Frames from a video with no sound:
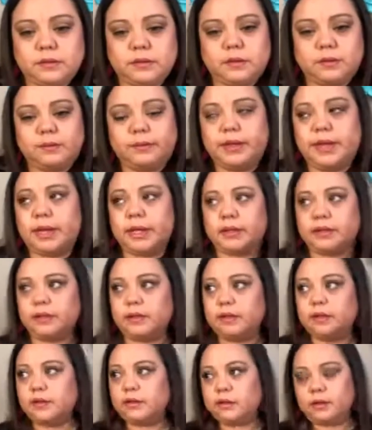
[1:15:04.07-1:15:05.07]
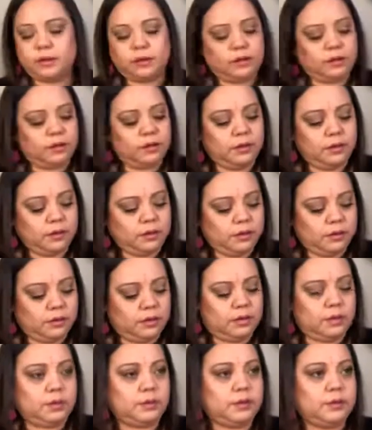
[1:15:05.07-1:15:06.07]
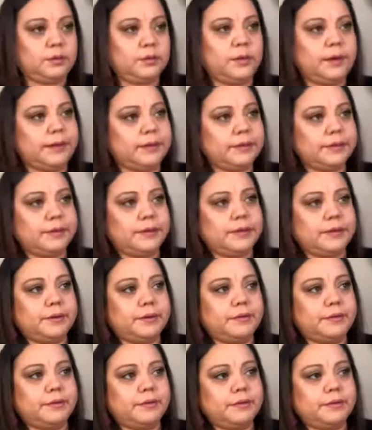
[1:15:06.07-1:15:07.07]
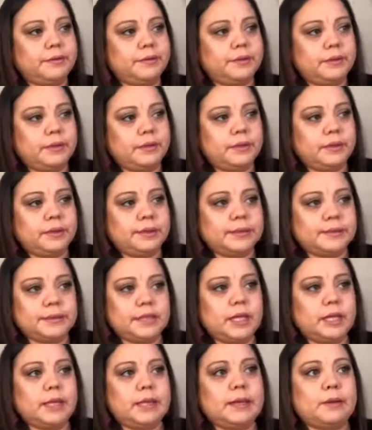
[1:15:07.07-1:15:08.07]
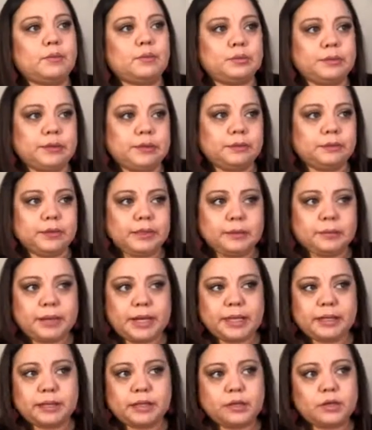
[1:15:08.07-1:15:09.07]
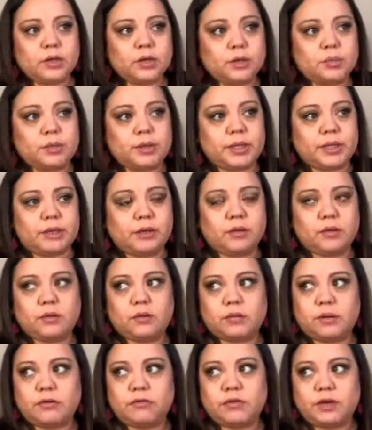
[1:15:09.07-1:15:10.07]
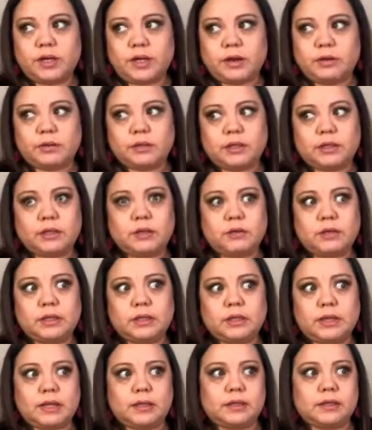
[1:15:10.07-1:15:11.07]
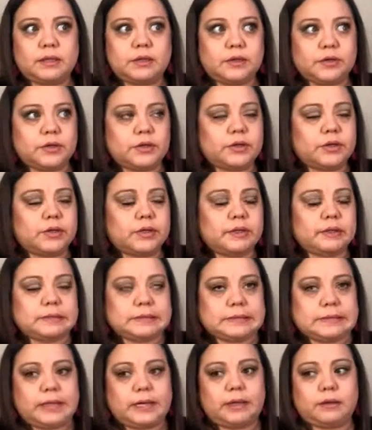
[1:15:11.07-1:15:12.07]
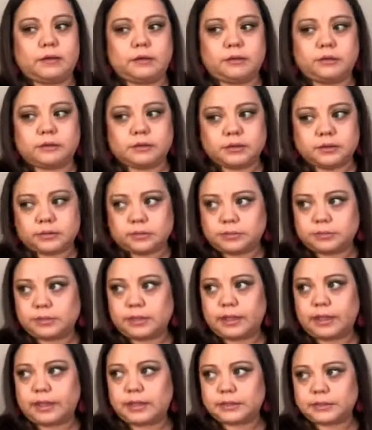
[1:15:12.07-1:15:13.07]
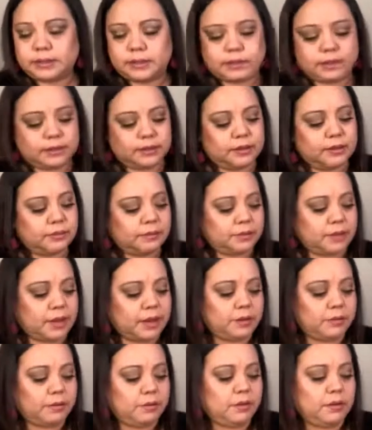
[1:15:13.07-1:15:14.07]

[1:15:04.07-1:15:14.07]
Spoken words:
We had thunder a little while ago. It's not like really, really bad thunder, but you know, every now and then you get that thunder and you're like, oh shoot, like, is it going to come down?